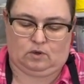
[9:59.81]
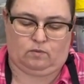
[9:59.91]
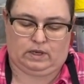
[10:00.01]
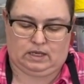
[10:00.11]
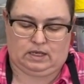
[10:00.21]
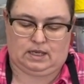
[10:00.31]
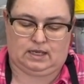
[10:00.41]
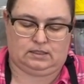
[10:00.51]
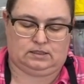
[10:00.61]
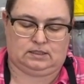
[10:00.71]
away
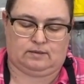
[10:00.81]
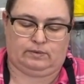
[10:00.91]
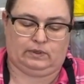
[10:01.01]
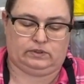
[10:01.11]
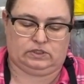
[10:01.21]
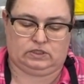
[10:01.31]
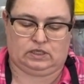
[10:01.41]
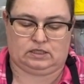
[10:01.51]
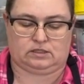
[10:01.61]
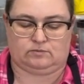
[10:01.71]
as samples to
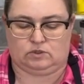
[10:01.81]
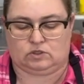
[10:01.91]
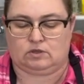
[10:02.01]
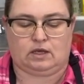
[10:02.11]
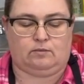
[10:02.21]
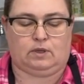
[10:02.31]
customers who come